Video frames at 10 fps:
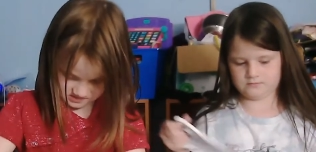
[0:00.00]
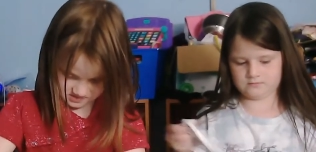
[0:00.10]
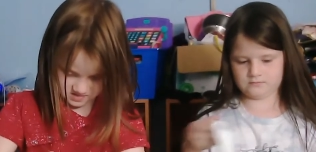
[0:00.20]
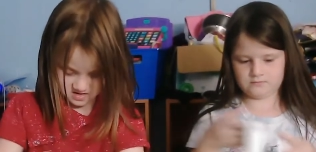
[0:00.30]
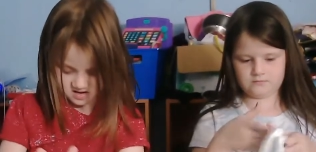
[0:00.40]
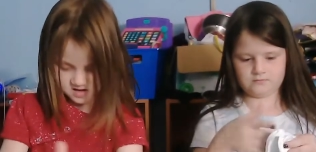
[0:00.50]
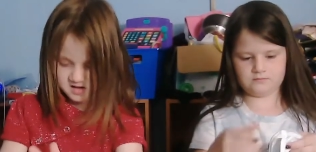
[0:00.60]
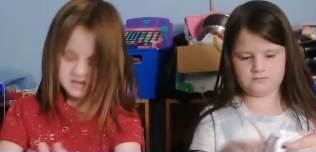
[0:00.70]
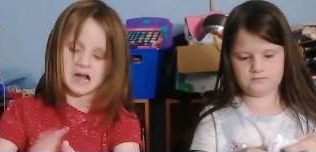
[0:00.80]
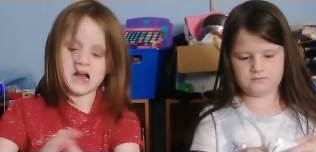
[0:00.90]

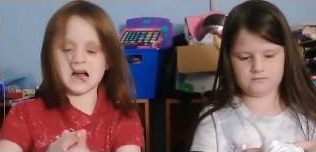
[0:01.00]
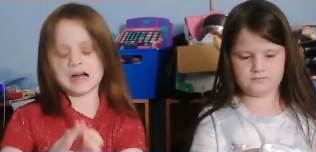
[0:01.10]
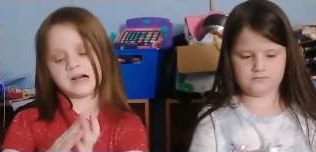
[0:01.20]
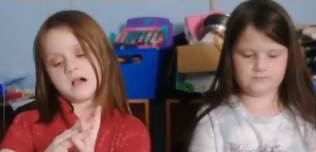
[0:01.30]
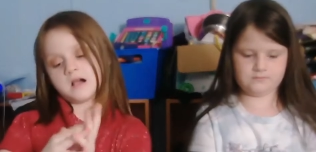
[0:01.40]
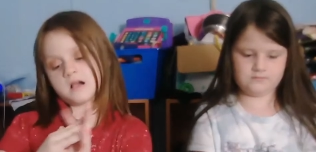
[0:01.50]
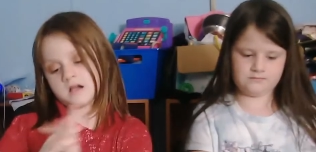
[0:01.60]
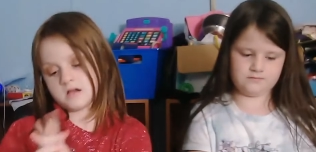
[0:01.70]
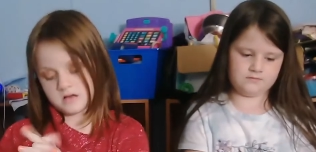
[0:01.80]
[no speech]